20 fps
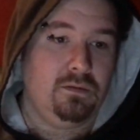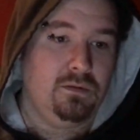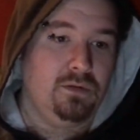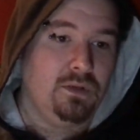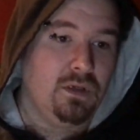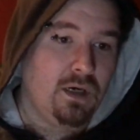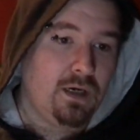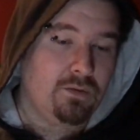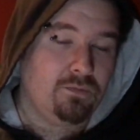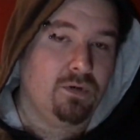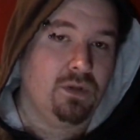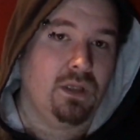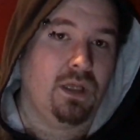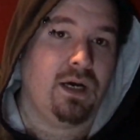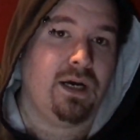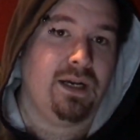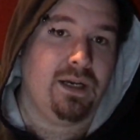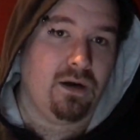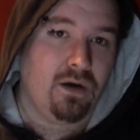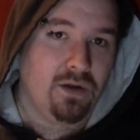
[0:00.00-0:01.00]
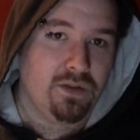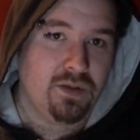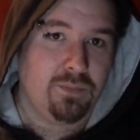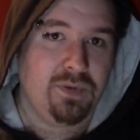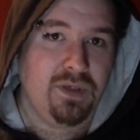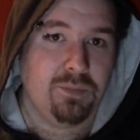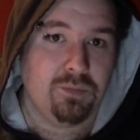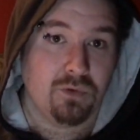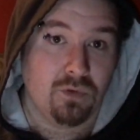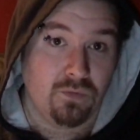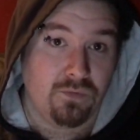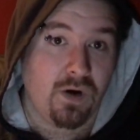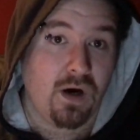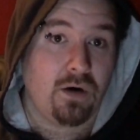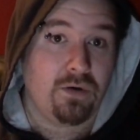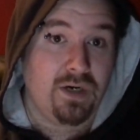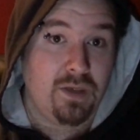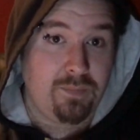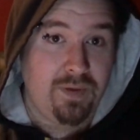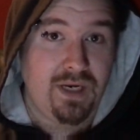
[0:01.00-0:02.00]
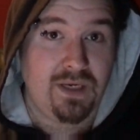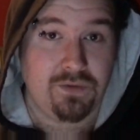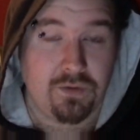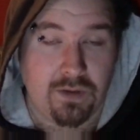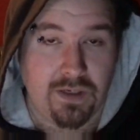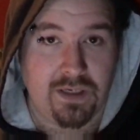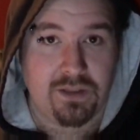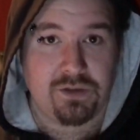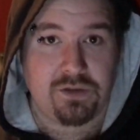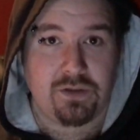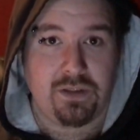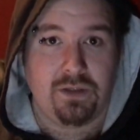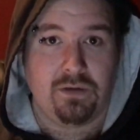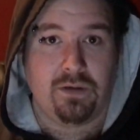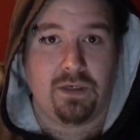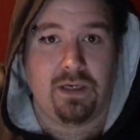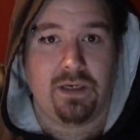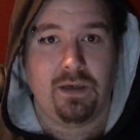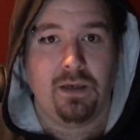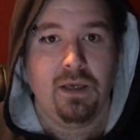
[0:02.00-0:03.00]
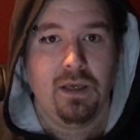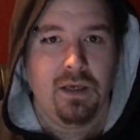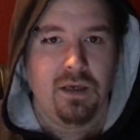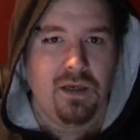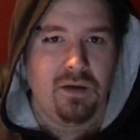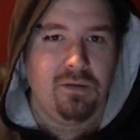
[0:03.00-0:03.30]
not rely on the people who've already paid their entry, okay?